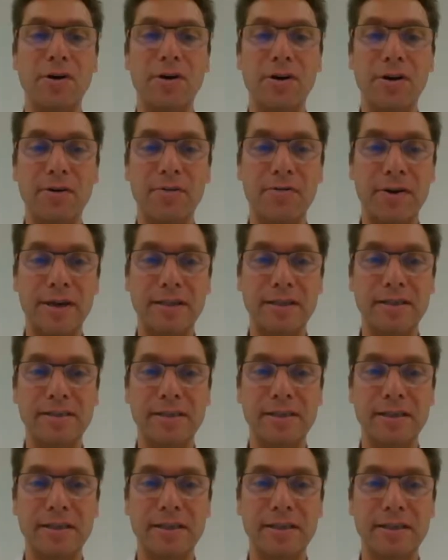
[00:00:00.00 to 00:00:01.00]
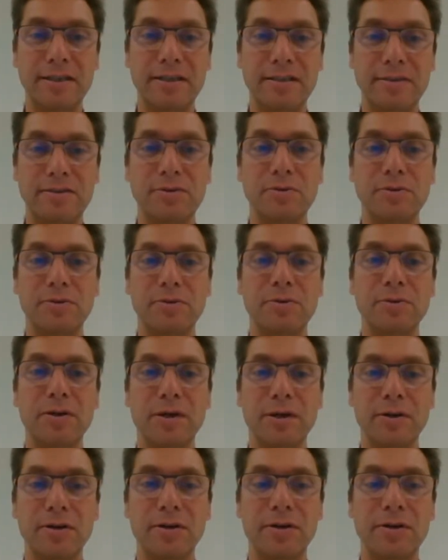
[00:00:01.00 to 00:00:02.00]
for all of us
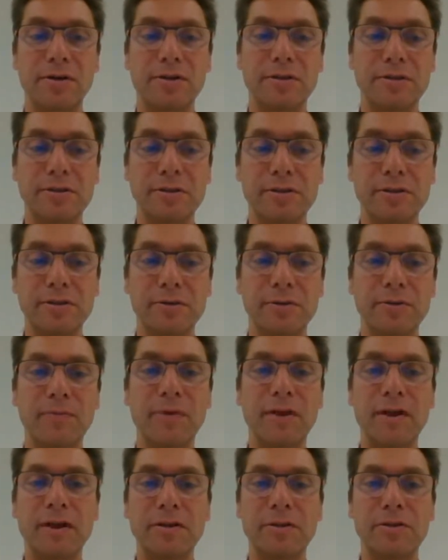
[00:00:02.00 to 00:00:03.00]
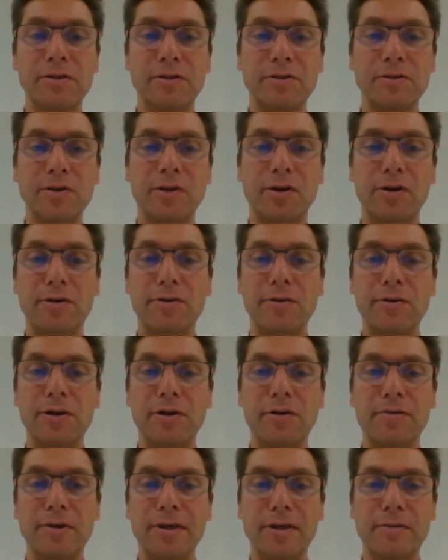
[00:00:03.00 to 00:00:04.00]
to also not
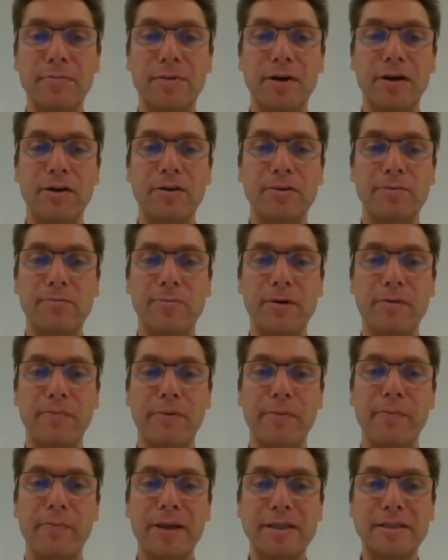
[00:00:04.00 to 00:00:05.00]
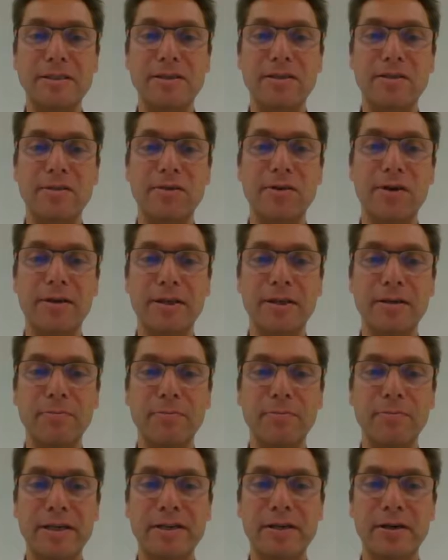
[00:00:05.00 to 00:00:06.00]
only think about problem-based
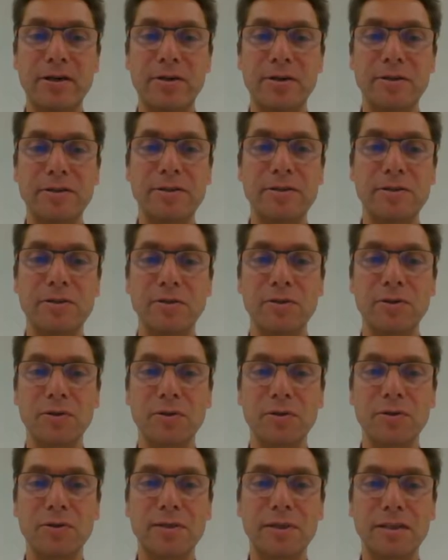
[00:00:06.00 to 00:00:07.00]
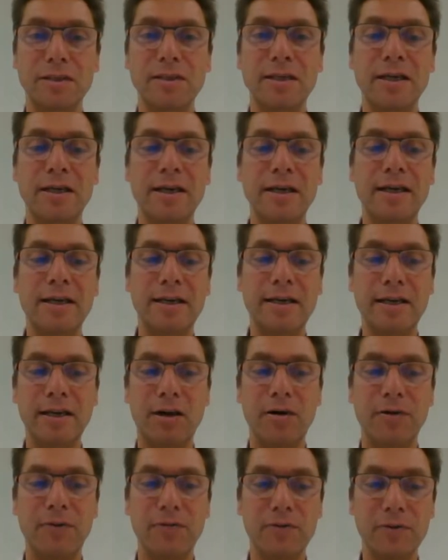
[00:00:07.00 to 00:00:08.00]
learning, but also to use it
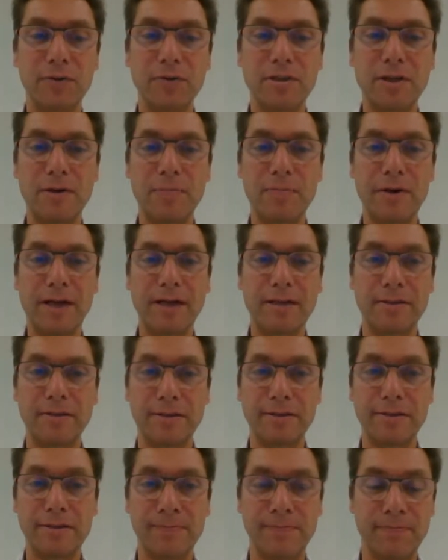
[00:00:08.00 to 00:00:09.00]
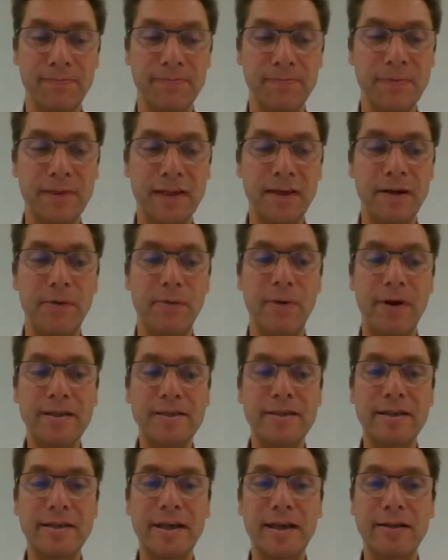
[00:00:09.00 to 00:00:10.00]
in our future practice.
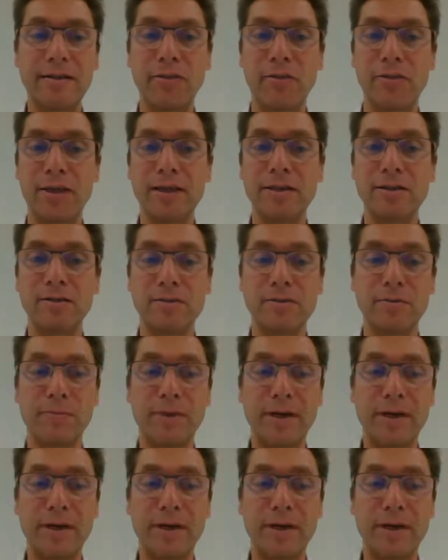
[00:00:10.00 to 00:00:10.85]
Once again, thank